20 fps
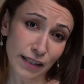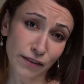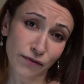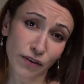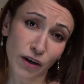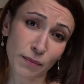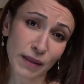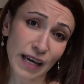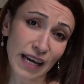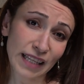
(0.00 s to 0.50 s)
from
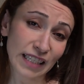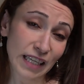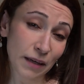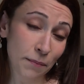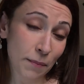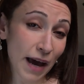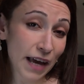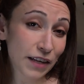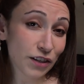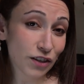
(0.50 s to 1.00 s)
that
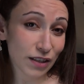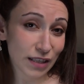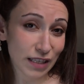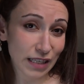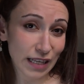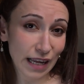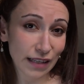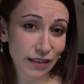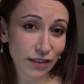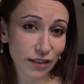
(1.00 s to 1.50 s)
imagined
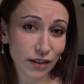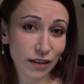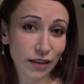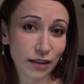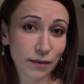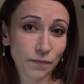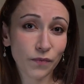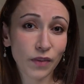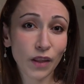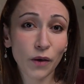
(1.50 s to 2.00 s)
center,
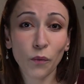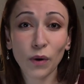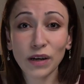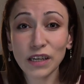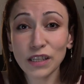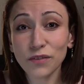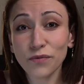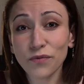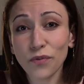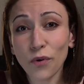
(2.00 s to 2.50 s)
when it
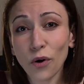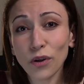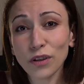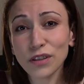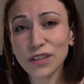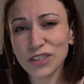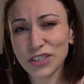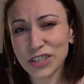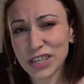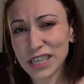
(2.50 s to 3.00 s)
falls
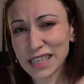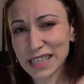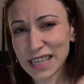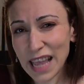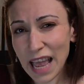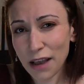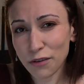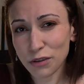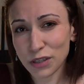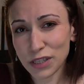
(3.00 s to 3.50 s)
just
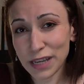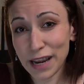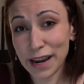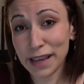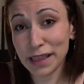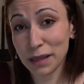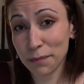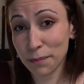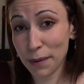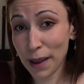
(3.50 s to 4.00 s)
outside
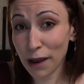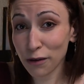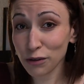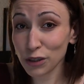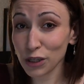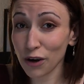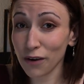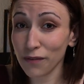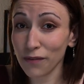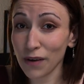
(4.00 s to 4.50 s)
the bounds
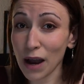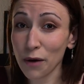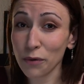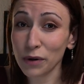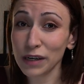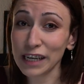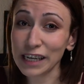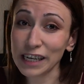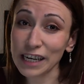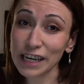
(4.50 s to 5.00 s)
of our
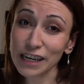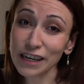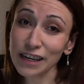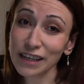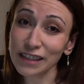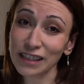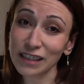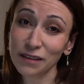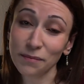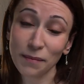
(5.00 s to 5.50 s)

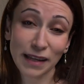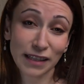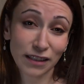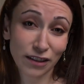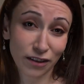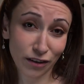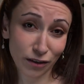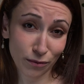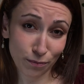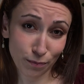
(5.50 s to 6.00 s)
inherited
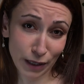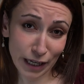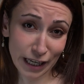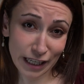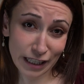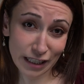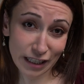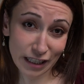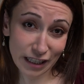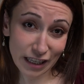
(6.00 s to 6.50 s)
mental
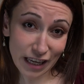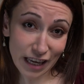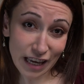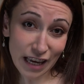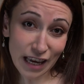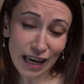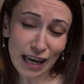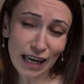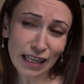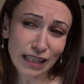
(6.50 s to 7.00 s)
print,
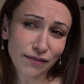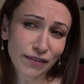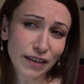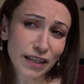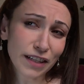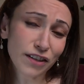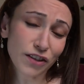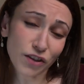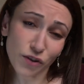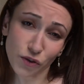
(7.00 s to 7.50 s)
it
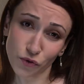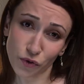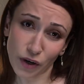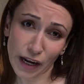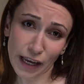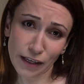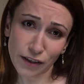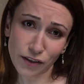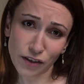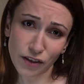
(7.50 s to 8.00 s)
feels
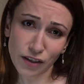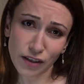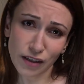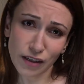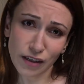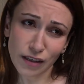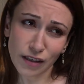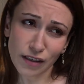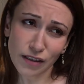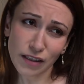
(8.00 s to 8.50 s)
strange,
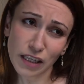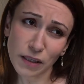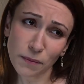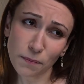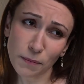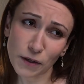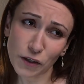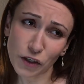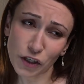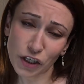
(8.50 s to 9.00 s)

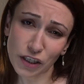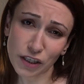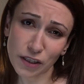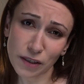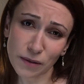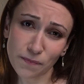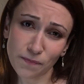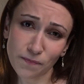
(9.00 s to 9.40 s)
suspicious,